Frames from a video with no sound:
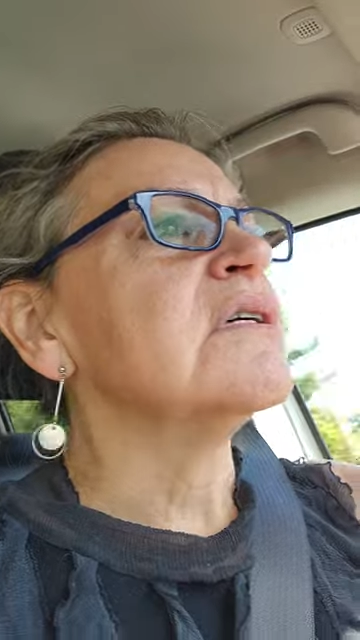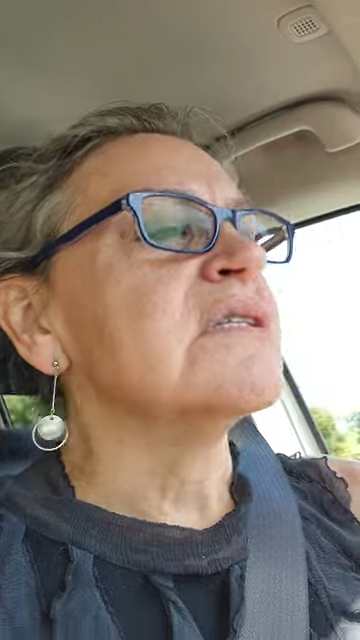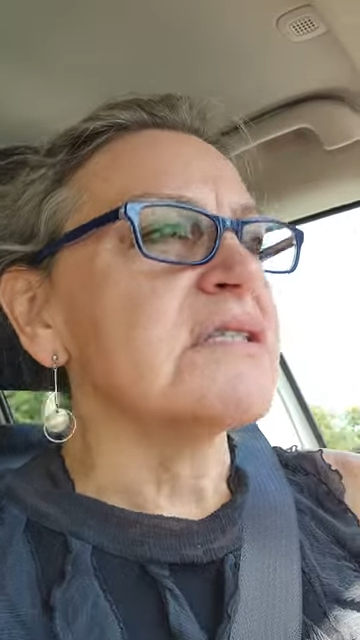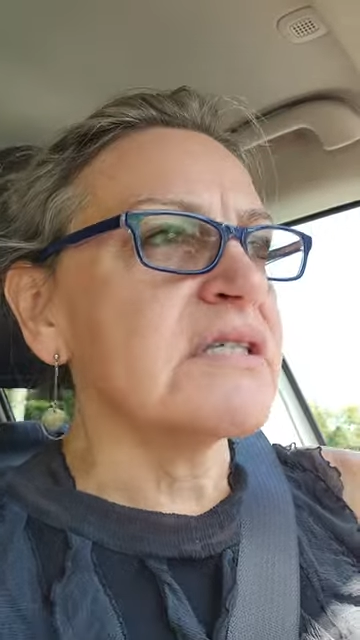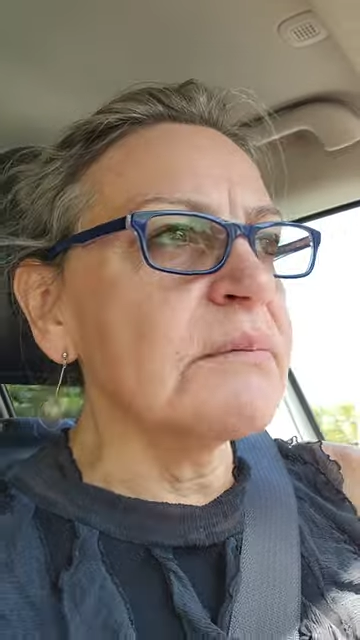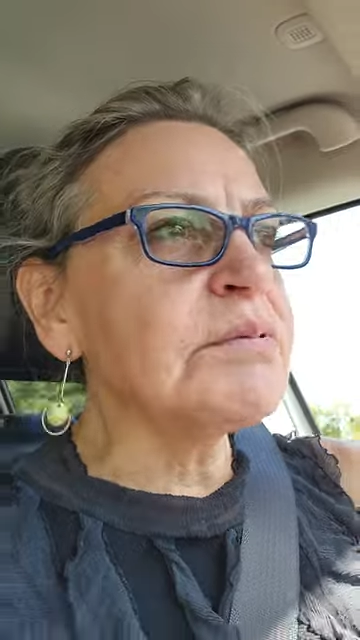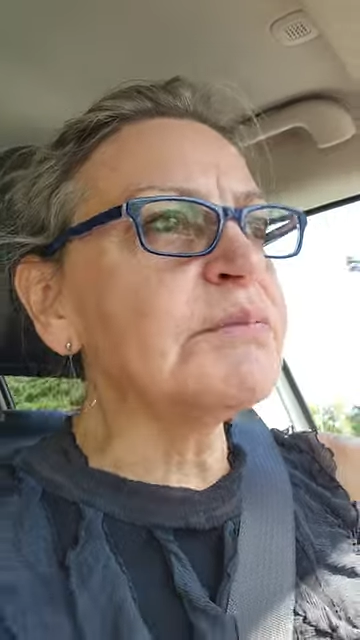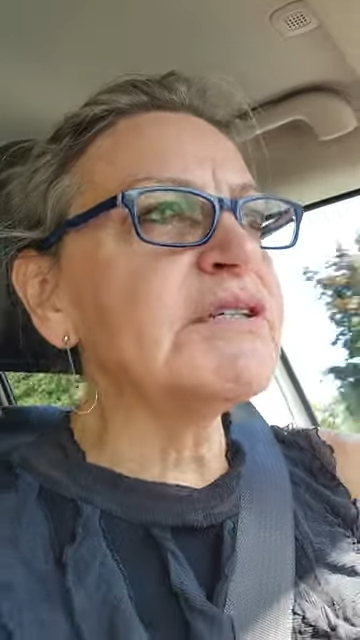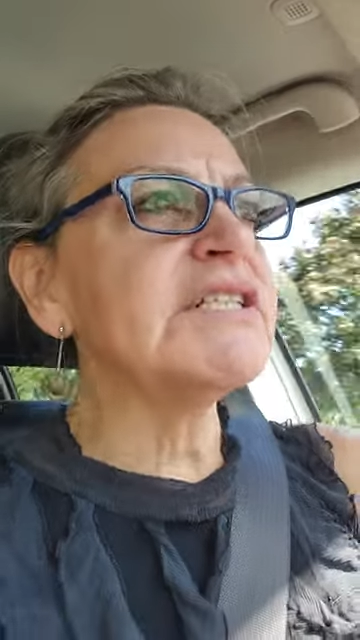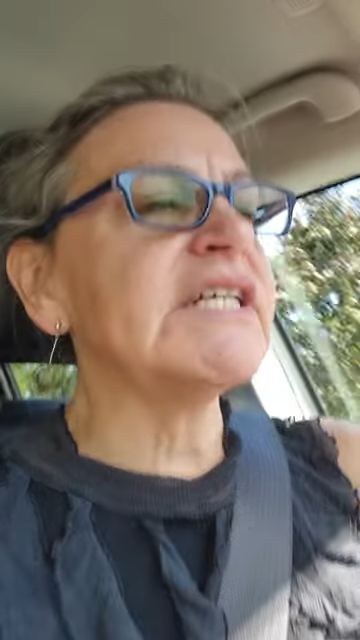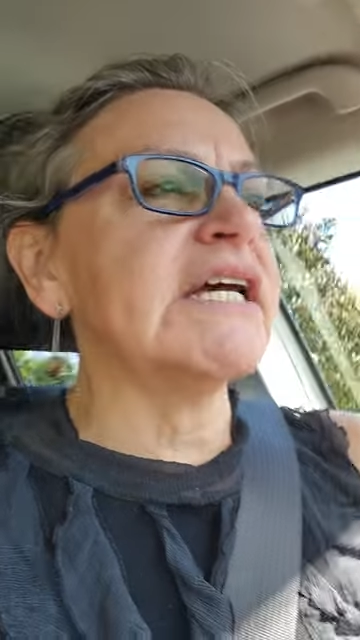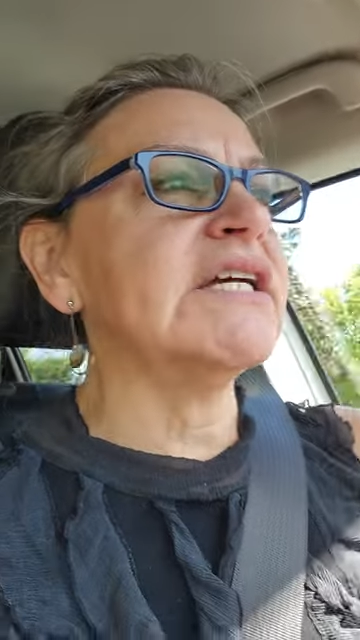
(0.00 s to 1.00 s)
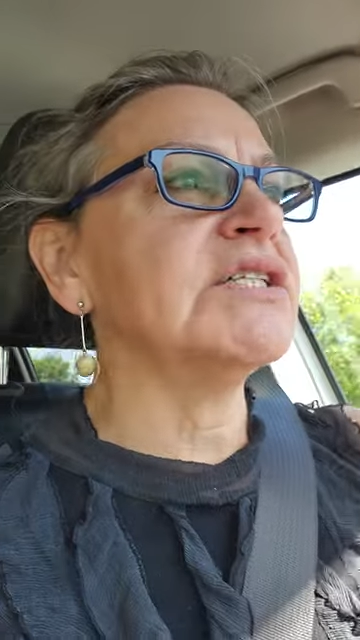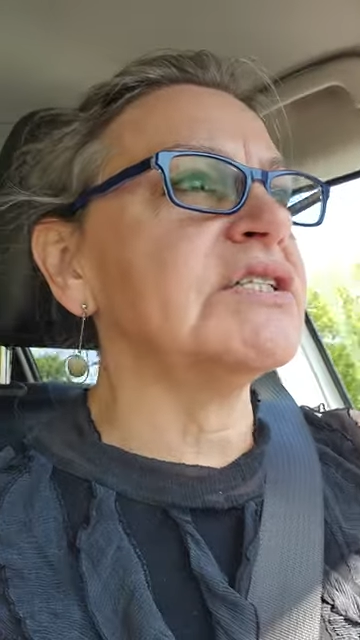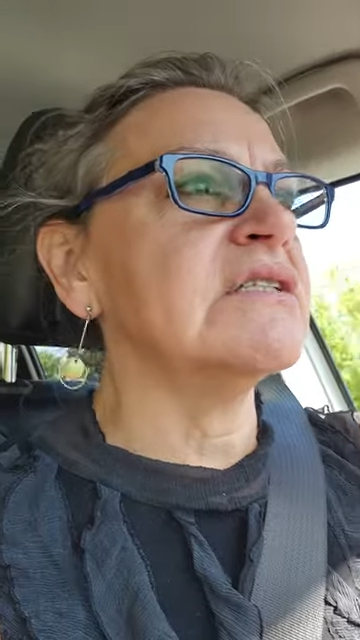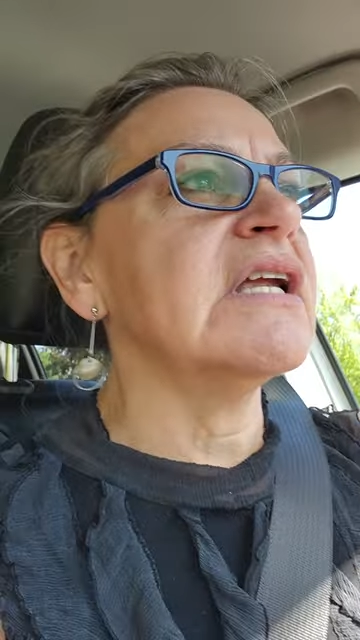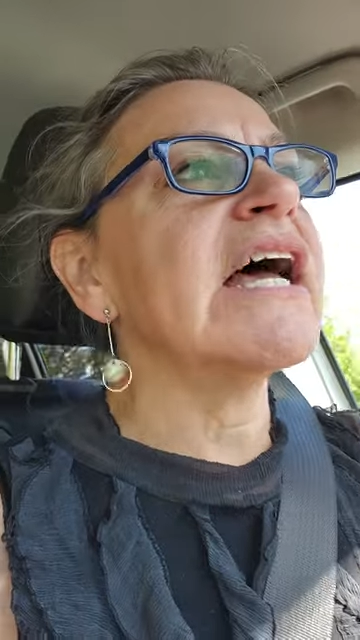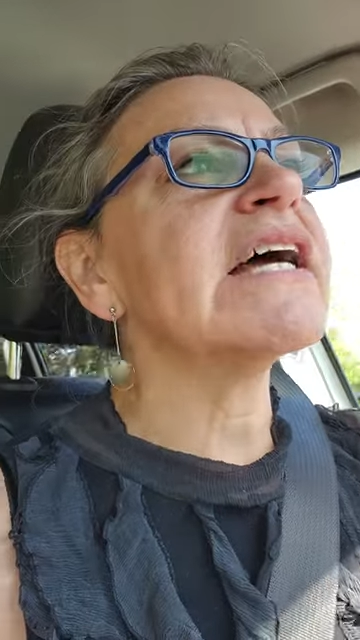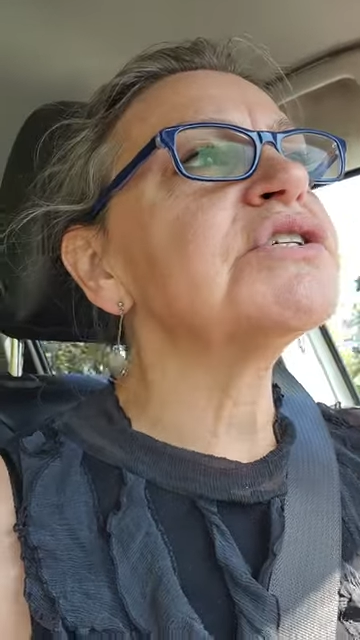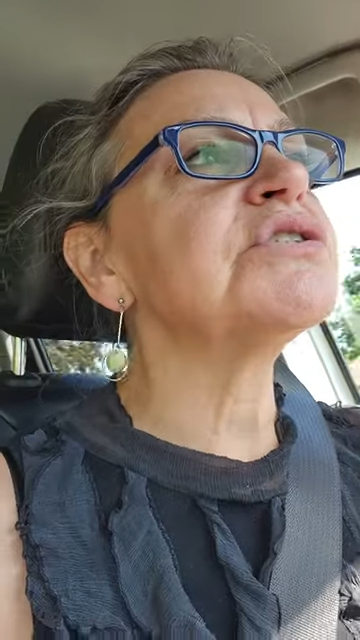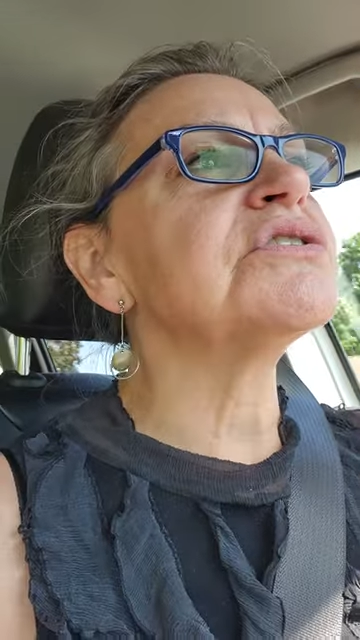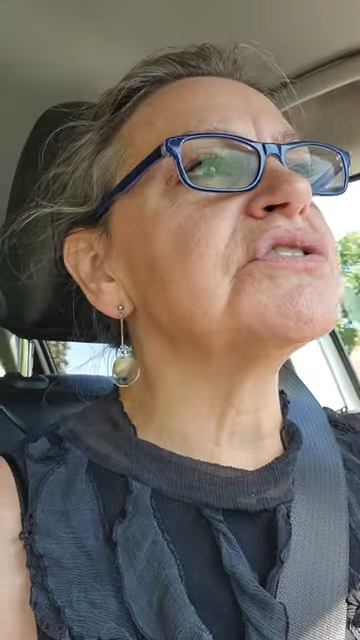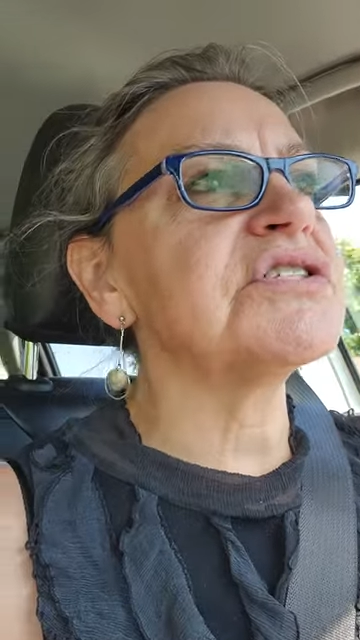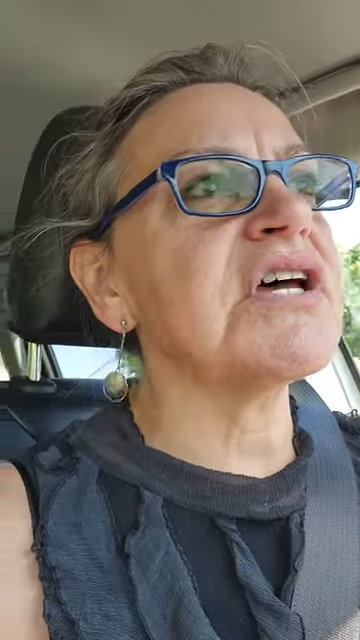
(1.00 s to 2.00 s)
supplementation,
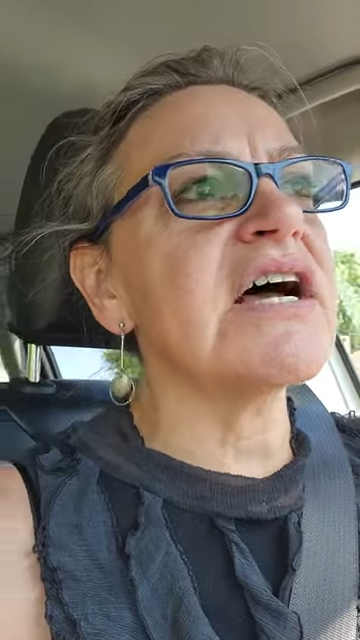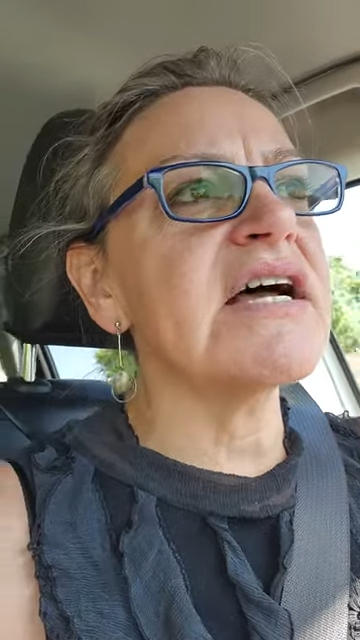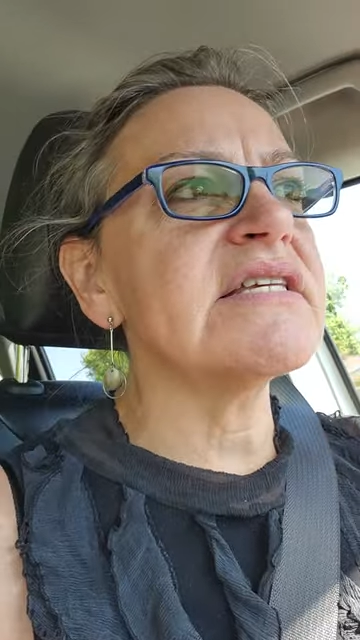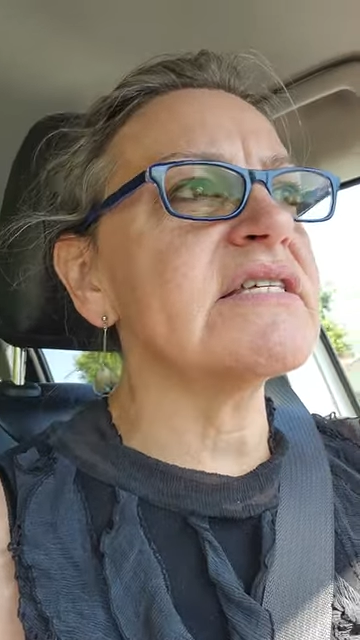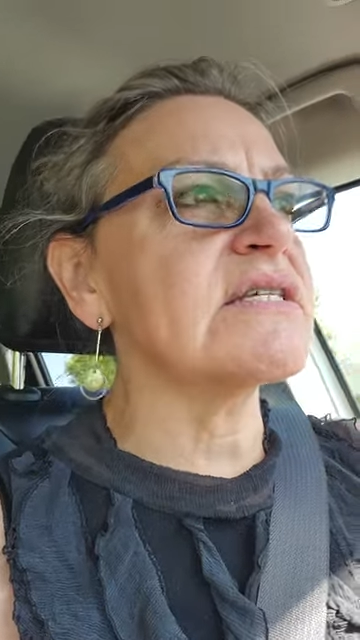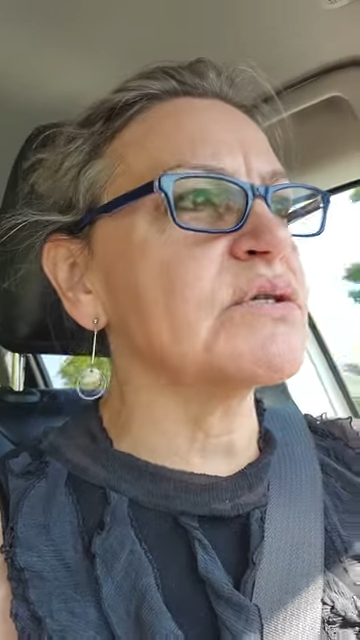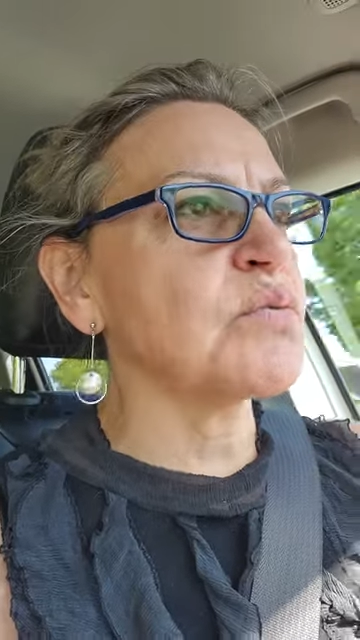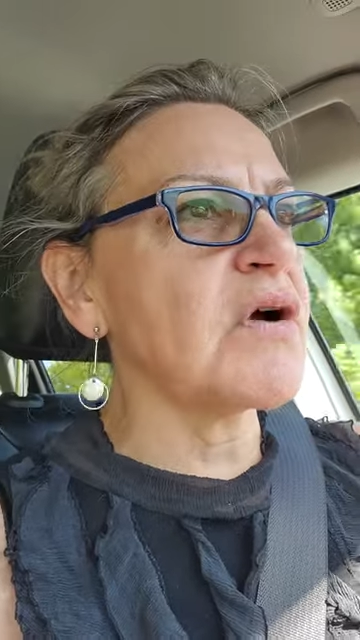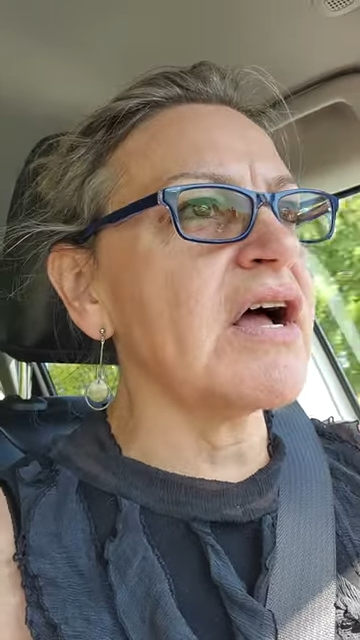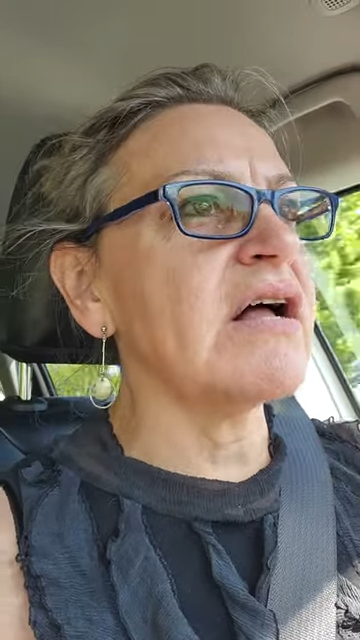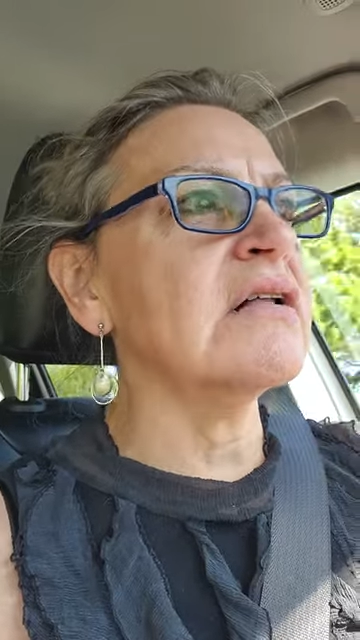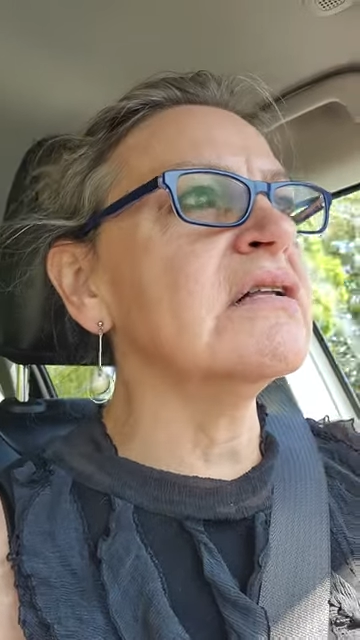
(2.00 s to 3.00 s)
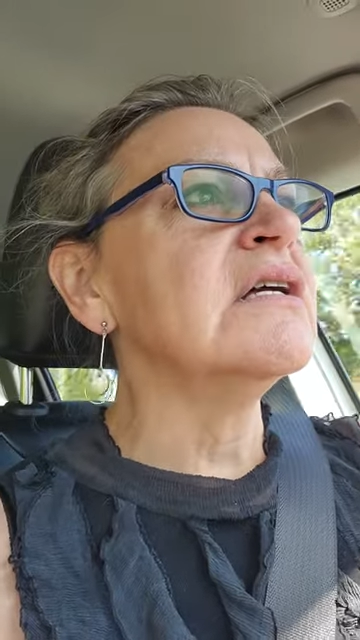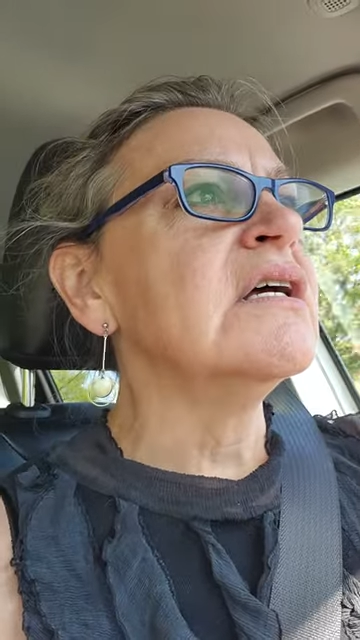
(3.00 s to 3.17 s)
exercise as well,